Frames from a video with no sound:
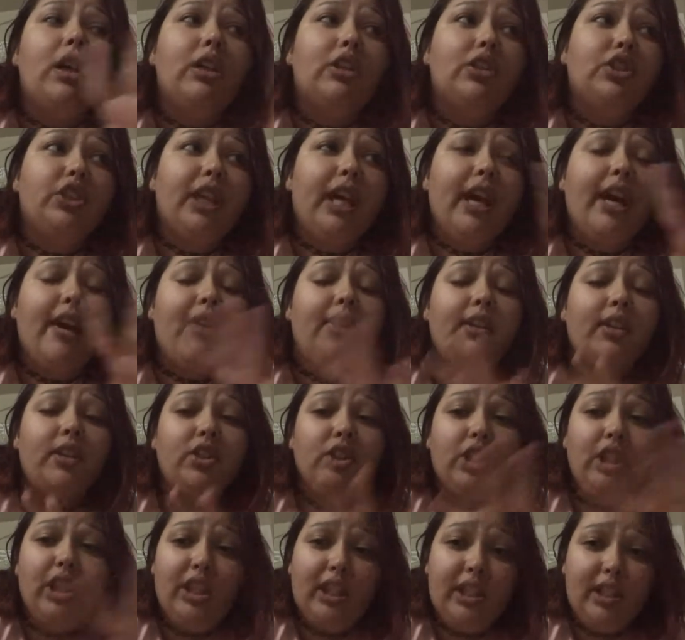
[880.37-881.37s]

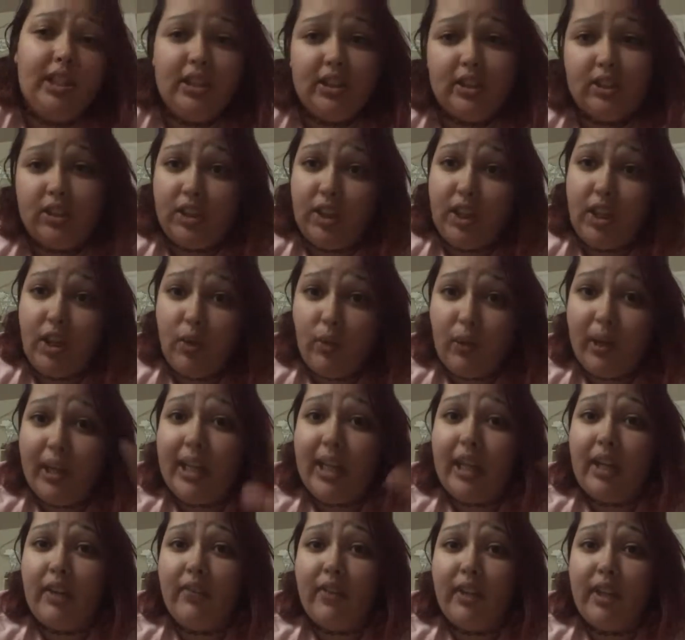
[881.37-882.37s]
challenges, you know, what
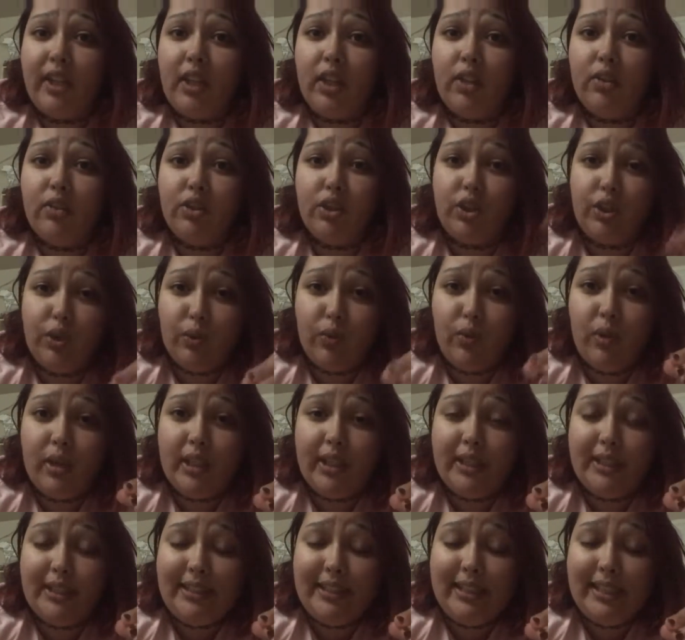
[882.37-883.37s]
kind of videos you want
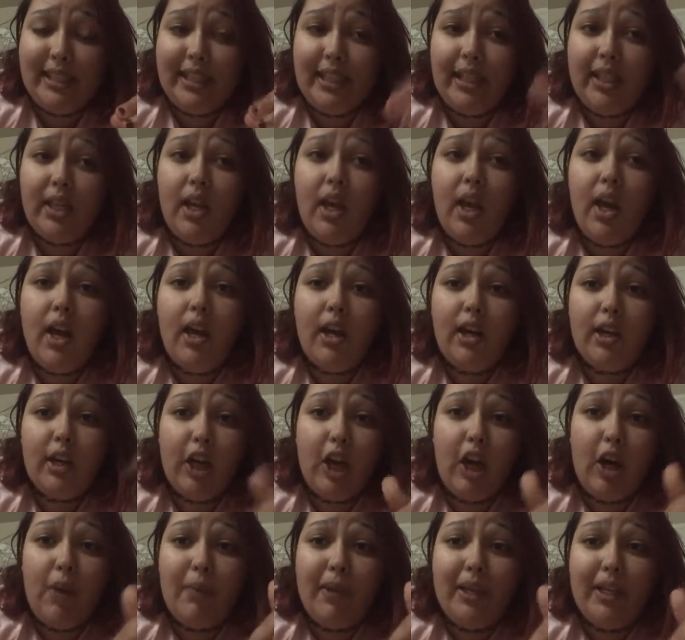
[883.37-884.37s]
to see.
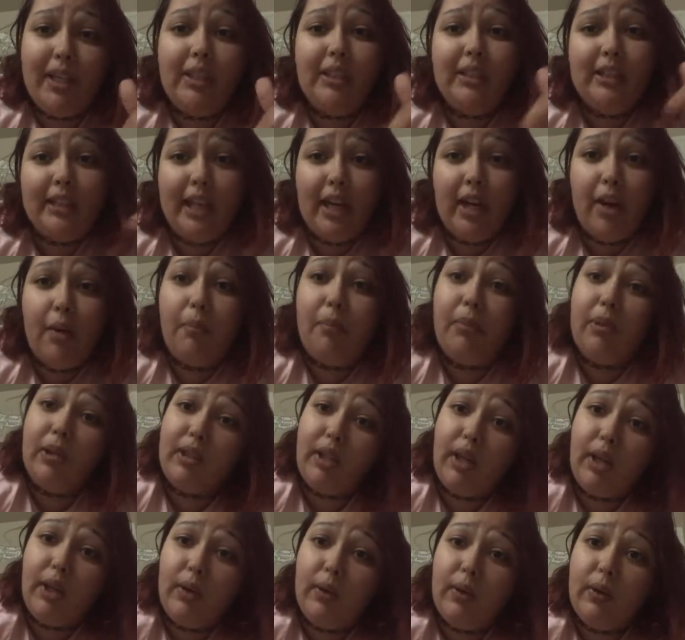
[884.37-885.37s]
Comment down
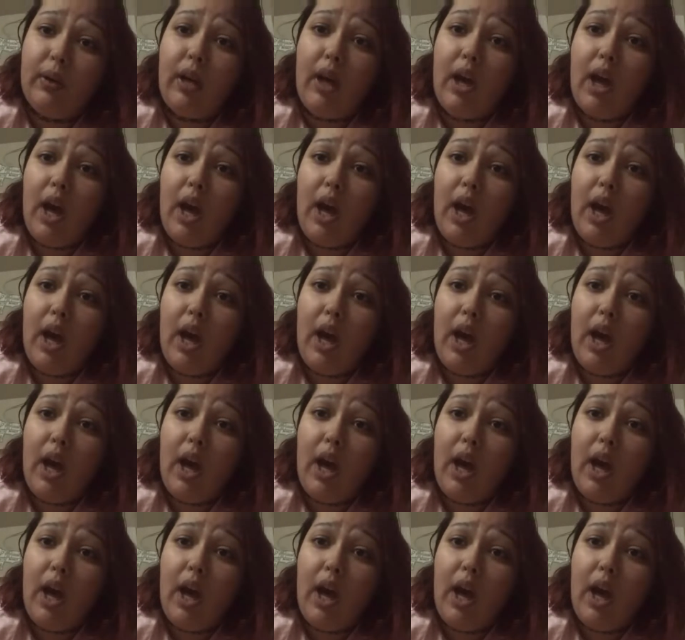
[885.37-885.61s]
below.